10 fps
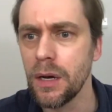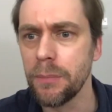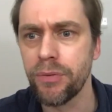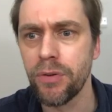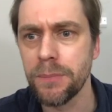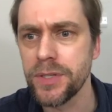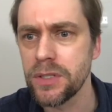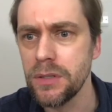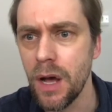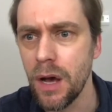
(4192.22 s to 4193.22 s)
Props,
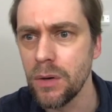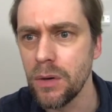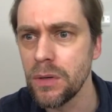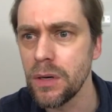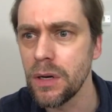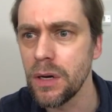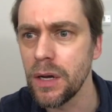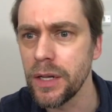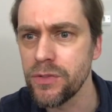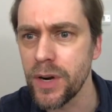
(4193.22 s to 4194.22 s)
no.
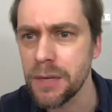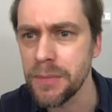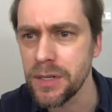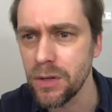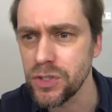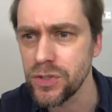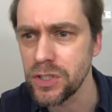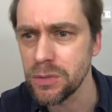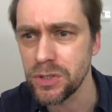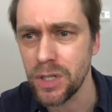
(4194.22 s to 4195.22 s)
It's recommended not to drink
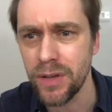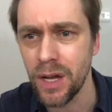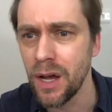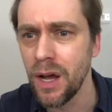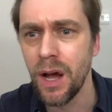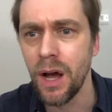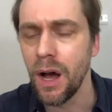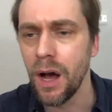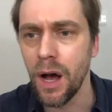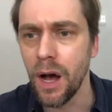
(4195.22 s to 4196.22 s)
too much coffee.
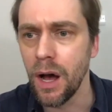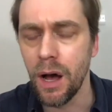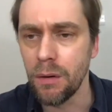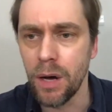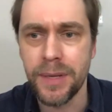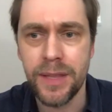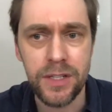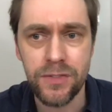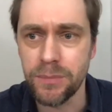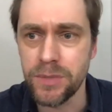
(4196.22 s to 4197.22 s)
I mean,
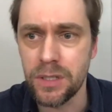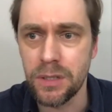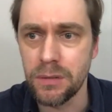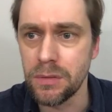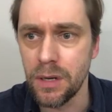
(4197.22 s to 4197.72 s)
that's up to you.